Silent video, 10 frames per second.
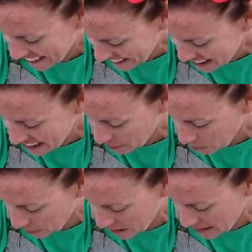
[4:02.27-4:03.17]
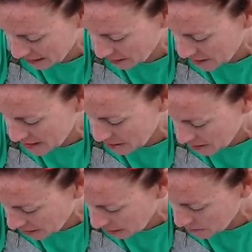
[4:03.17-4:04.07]
Each and every person who has
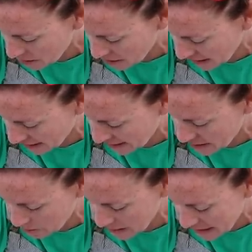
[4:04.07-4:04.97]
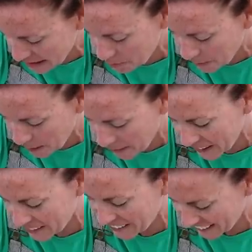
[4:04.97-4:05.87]
subscribed to your channel has been touched by what
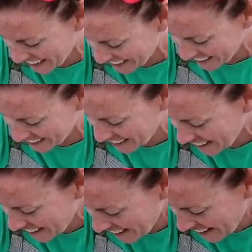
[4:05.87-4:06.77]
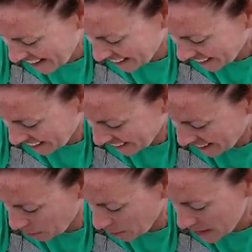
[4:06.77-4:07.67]
you created.
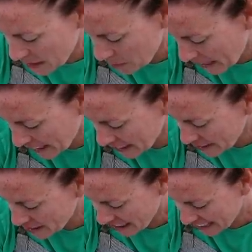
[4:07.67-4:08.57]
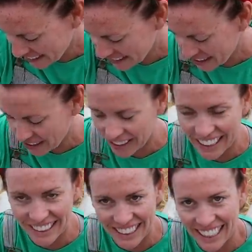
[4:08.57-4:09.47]
They were inspired, challenged, or
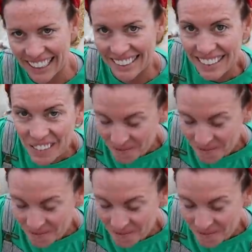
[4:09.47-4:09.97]
entertained.